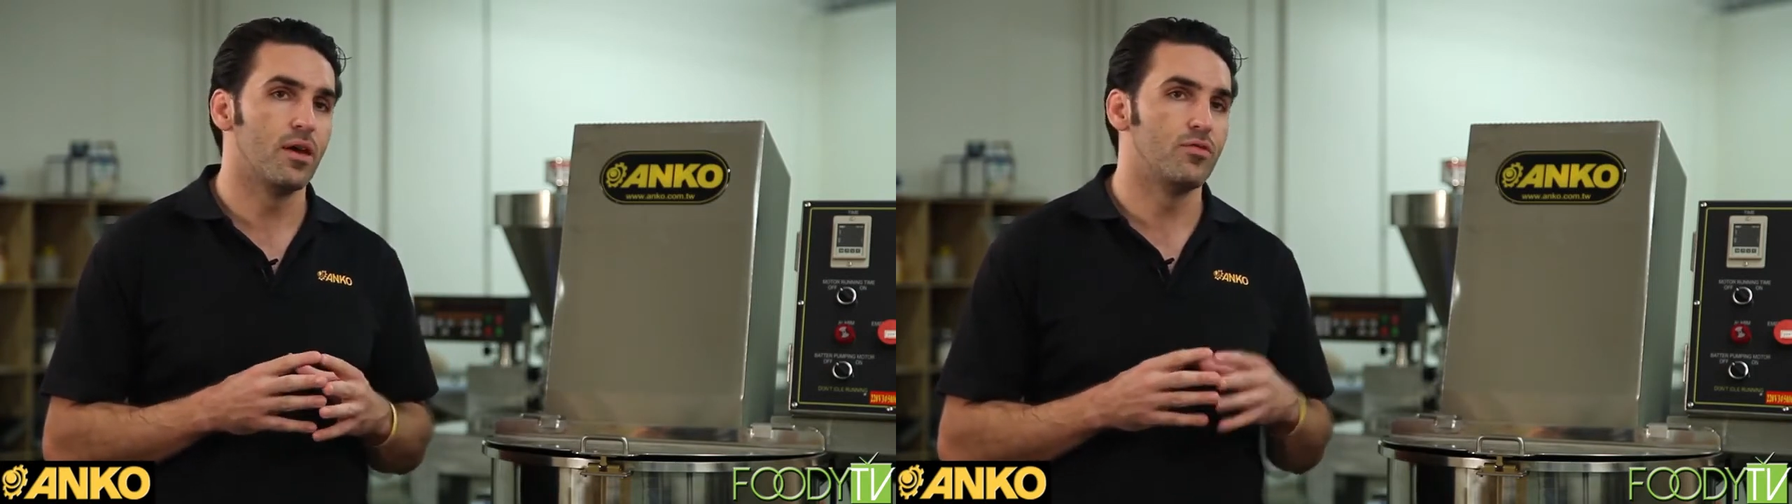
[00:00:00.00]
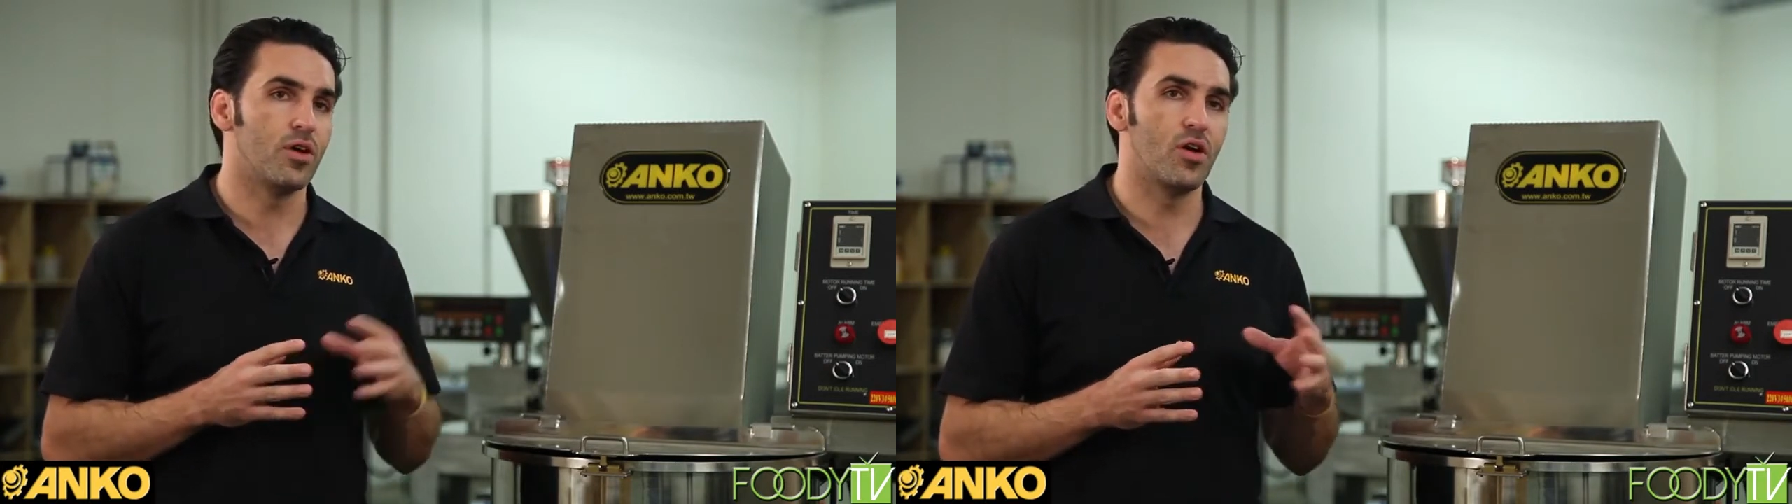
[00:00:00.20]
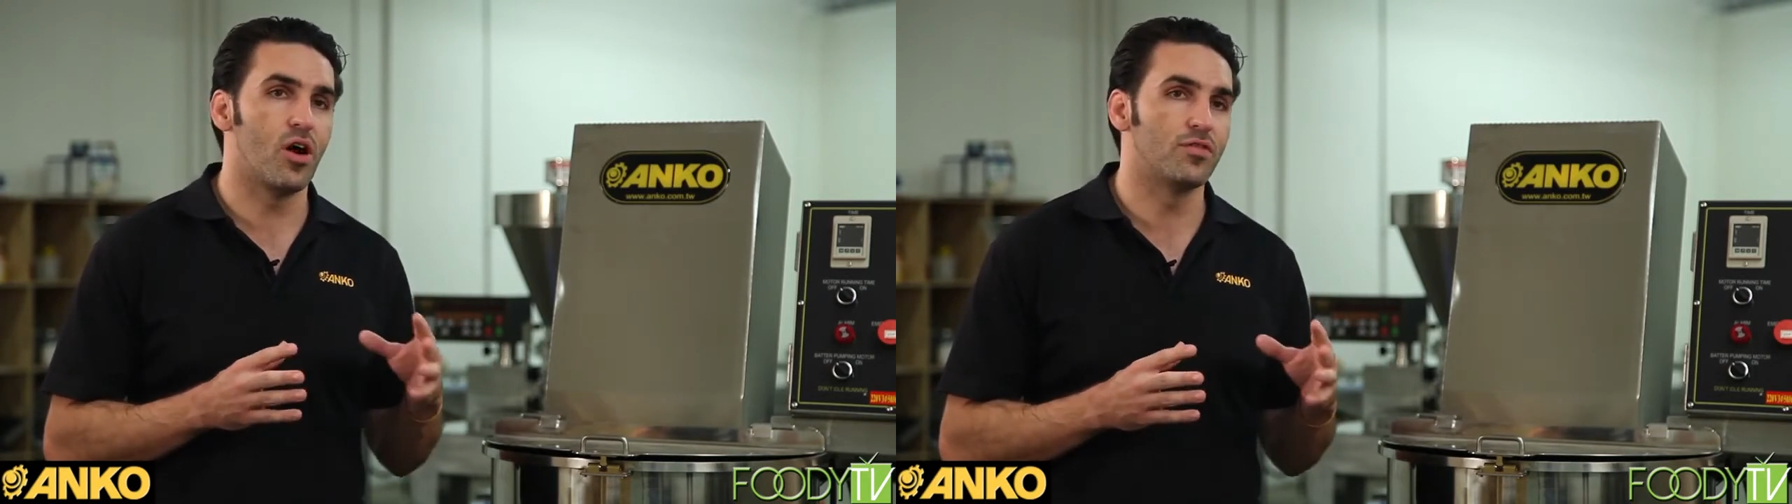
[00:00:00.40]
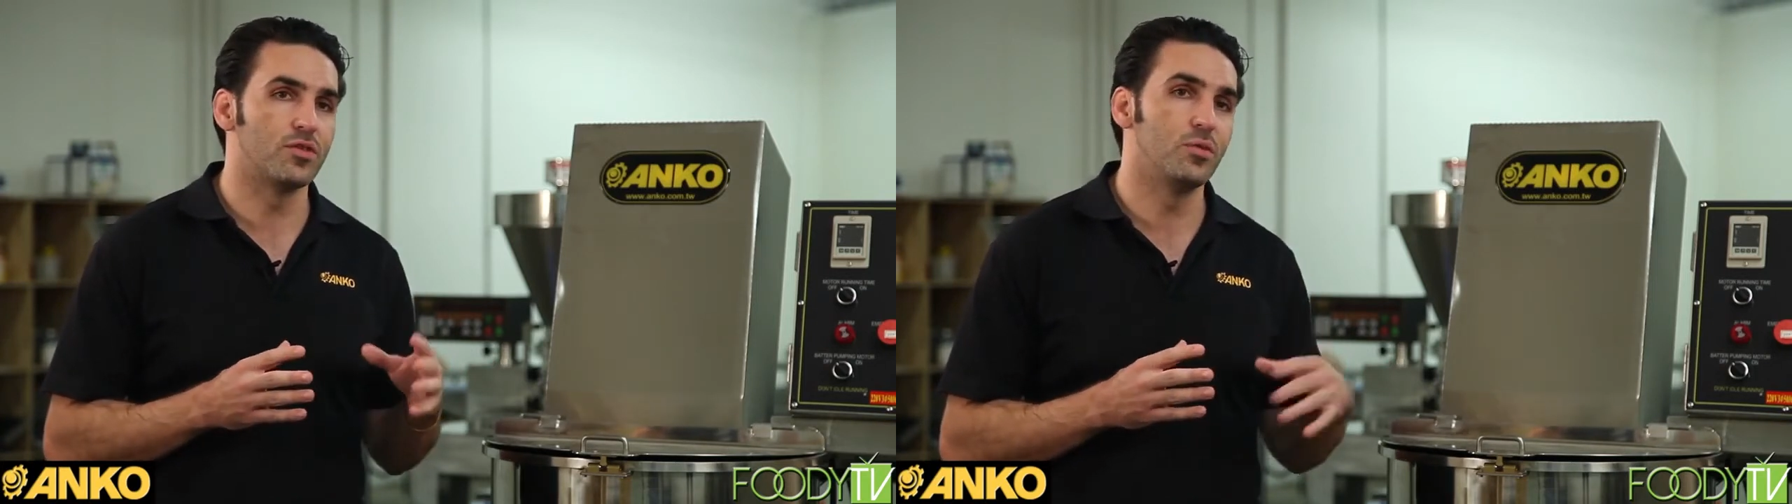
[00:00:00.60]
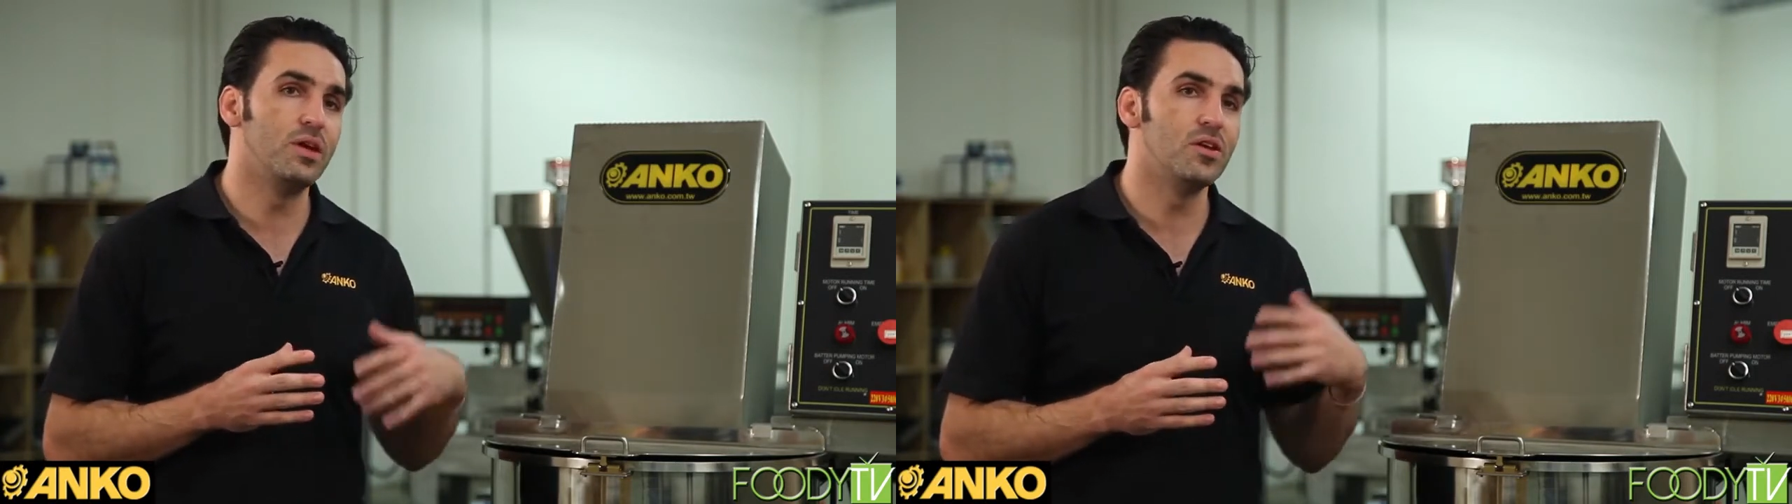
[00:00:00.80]
very
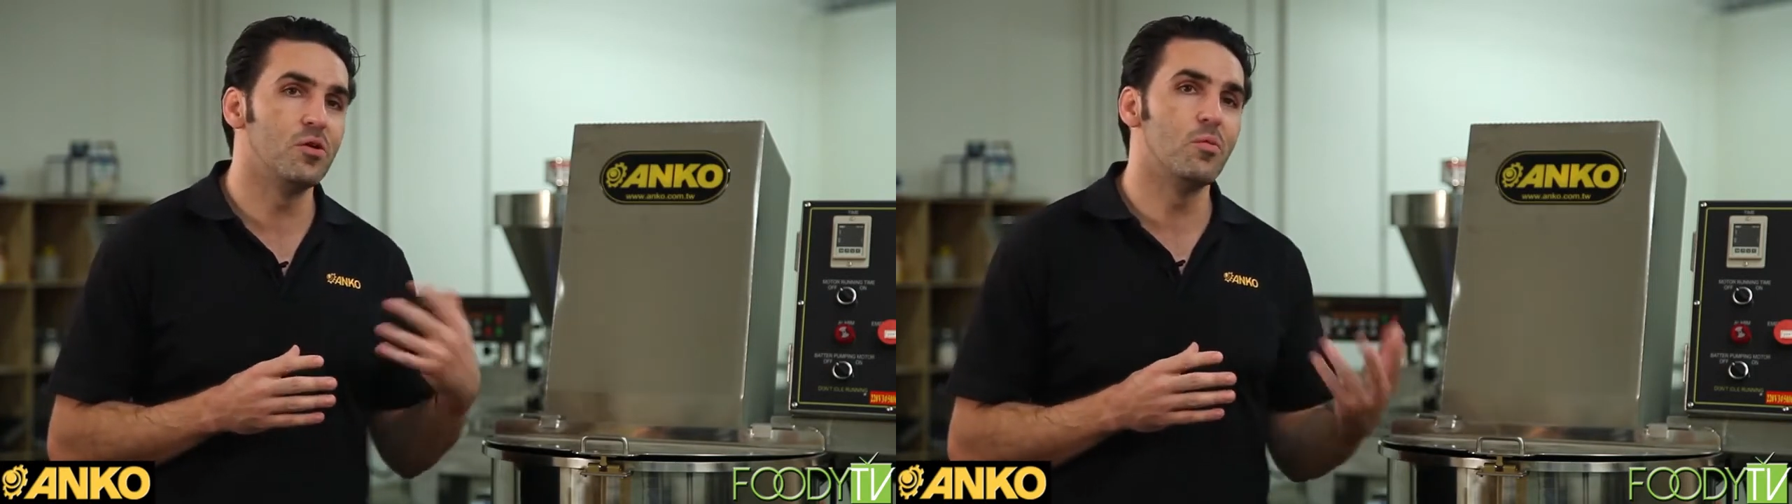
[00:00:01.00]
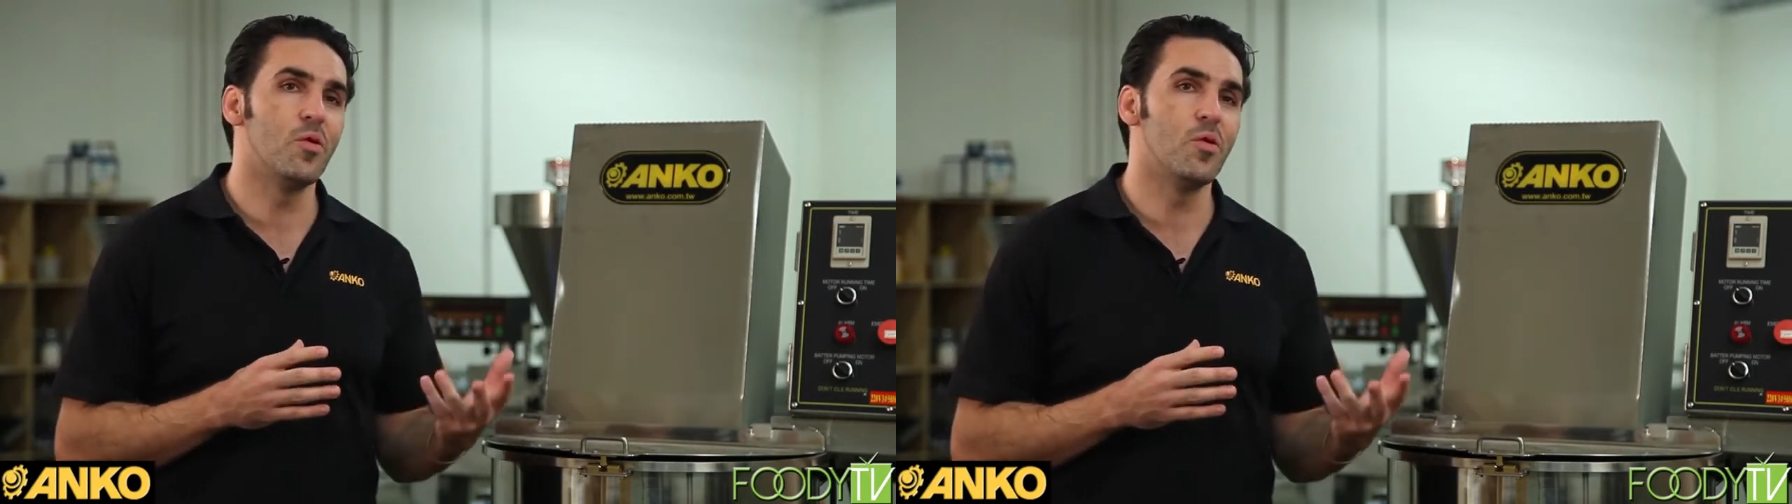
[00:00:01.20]
often we know